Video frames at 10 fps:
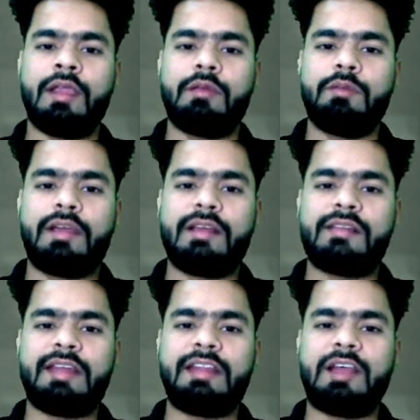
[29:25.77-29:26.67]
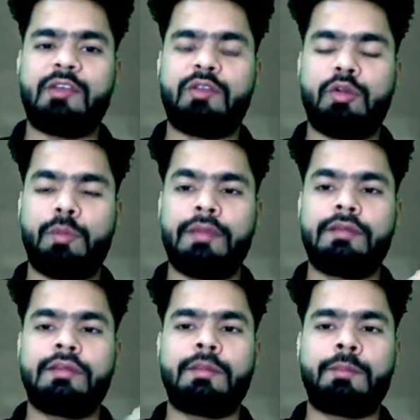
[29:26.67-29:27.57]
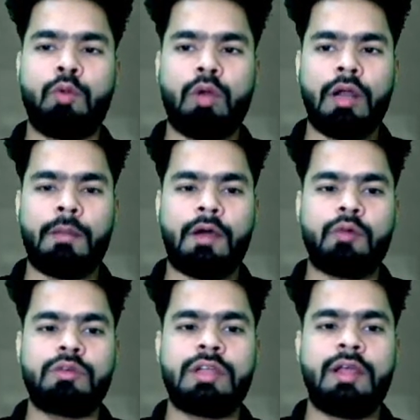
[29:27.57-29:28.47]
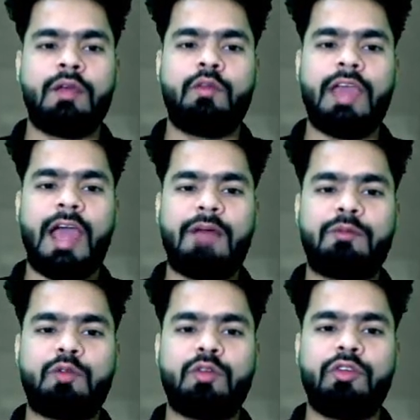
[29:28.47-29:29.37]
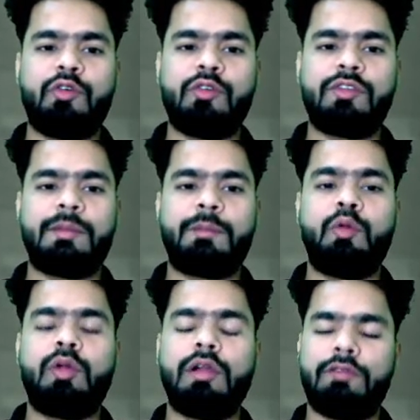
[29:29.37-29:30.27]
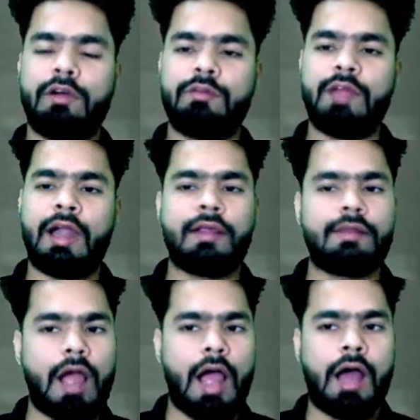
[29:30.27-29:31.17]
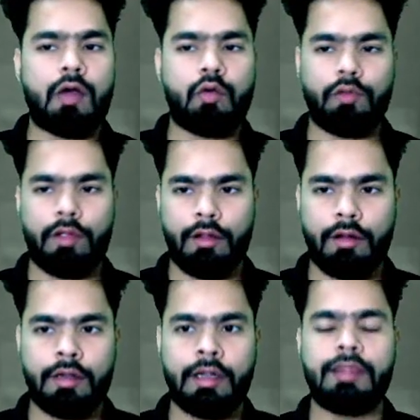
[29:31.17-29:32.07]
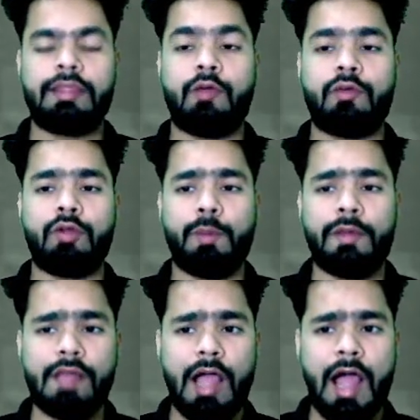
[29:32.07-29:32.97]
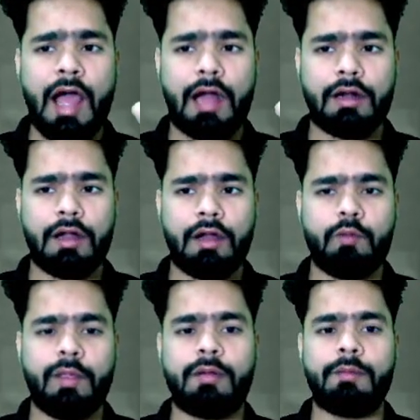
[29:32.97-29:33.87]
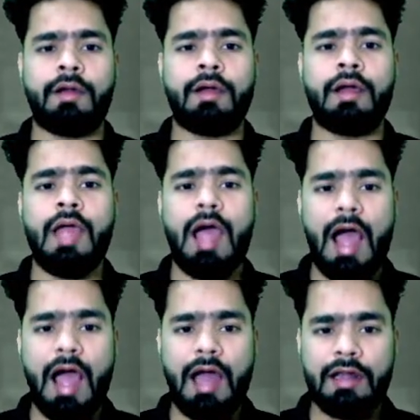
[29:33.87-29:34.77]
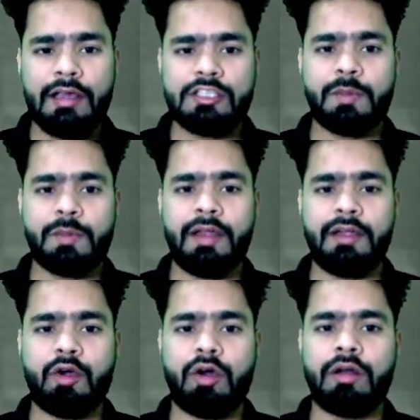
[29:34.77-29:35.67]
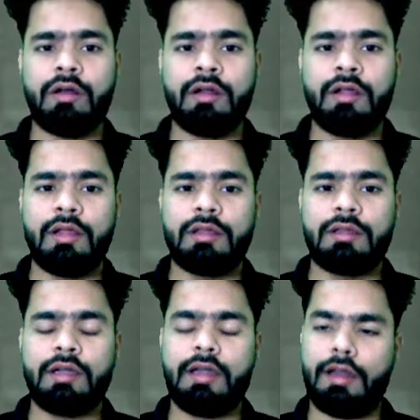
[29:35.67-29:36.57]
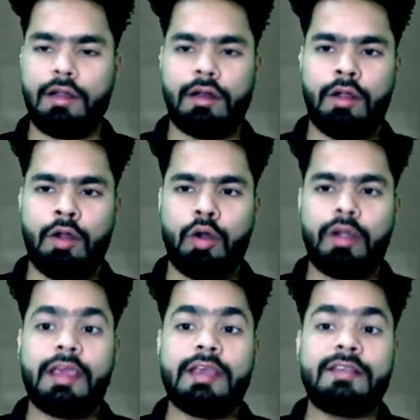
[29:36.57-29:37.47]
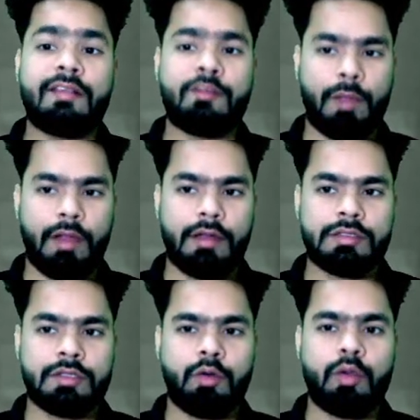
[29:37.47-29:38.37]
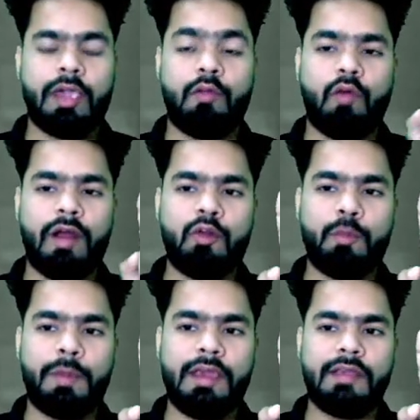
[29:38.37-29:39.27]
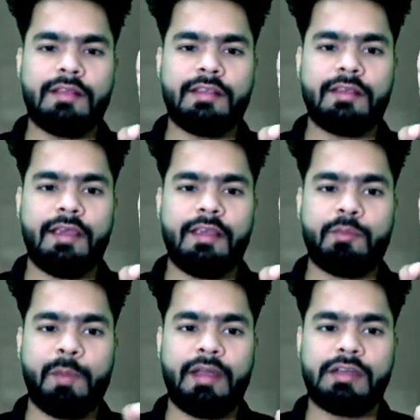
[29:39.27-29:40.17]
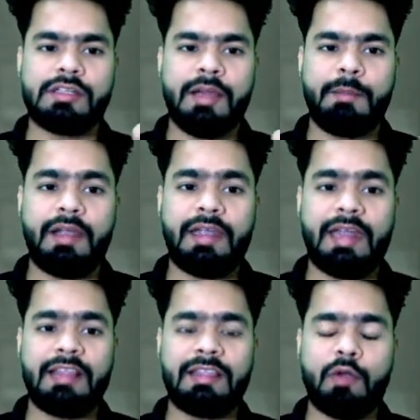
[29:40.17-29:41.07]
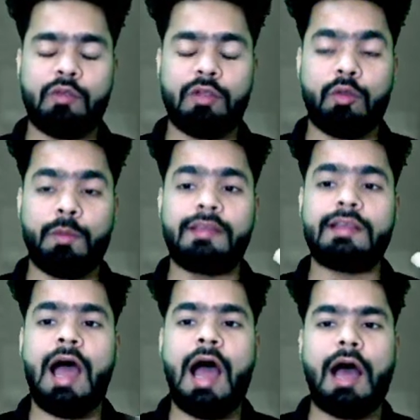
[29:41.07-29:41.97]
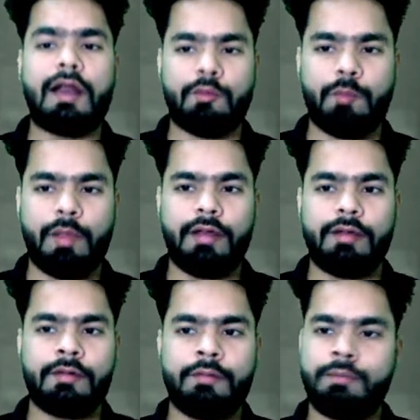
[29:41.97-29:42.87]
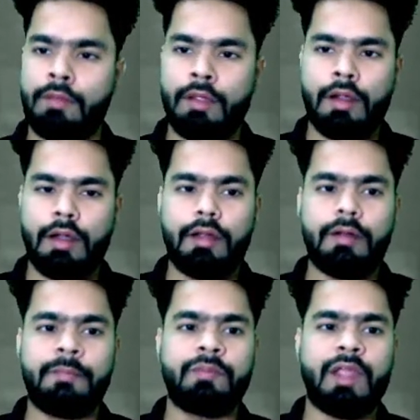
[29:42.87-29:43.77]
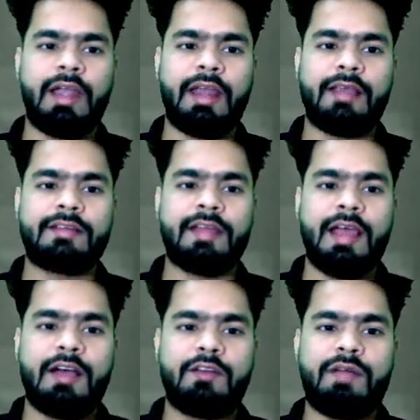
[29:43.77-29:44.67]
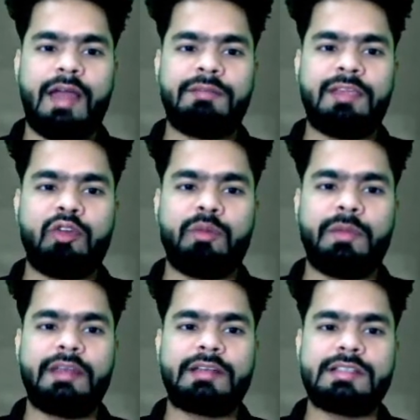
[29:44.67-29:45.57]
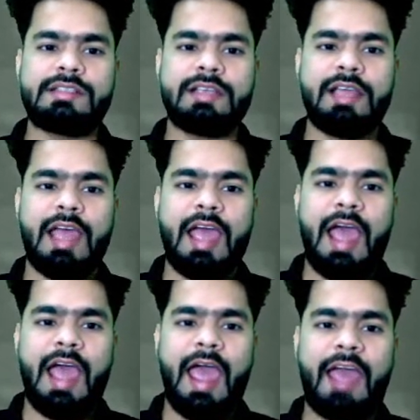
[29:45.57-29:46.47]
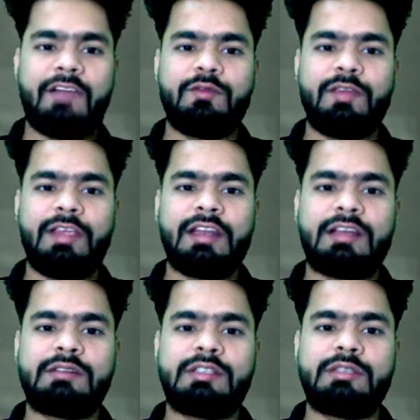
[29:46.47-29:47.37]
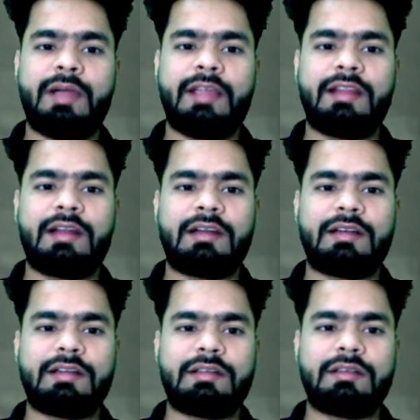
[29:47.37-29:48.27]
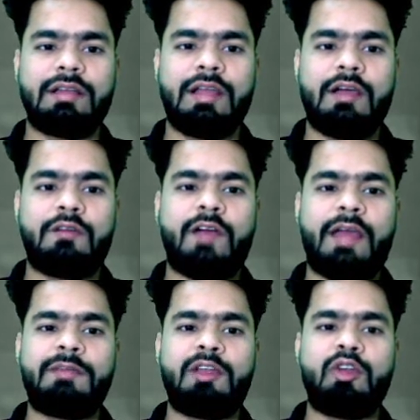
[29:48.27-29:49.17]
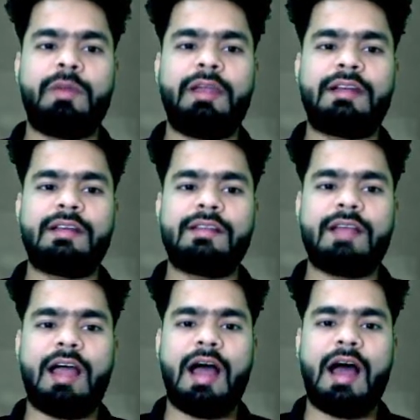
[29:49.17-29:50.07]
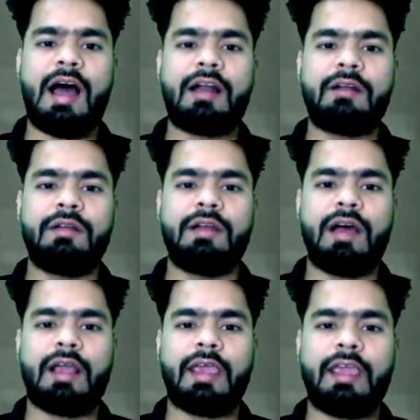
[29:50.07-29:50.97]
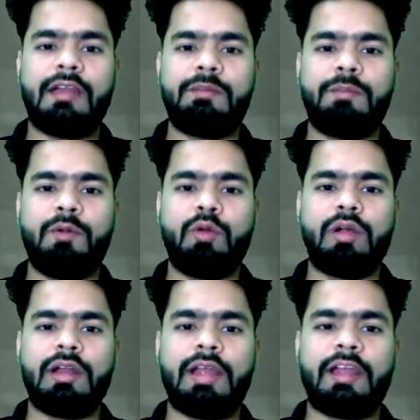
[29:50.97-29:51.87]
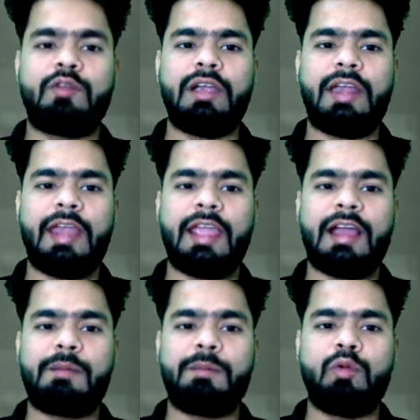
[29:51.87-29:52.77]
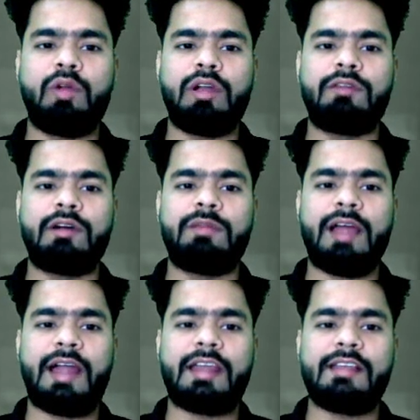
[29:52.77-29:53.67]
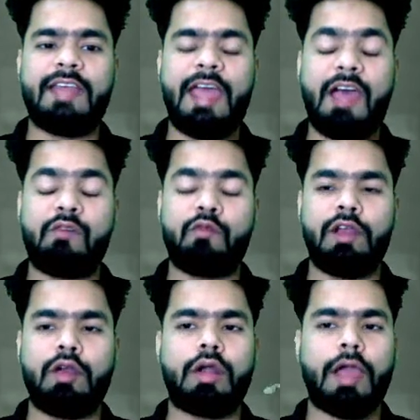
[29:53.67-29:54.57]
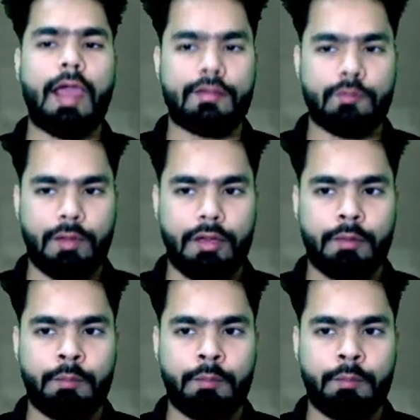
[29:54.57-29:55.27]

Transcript: Because 10,000 rupees is a plural amount, we have to use the plural verb, that is are over here. 10,000 rupees are a big amount. Are spent on the dinner, not is spent. Okay, 1 rupee is spent, but 10,000 rupees are spent. Clear? Next, 5 kilometers have been covered by the runner. 5 kilometers are again plural. It will take a plural verb, that is have been, not has been.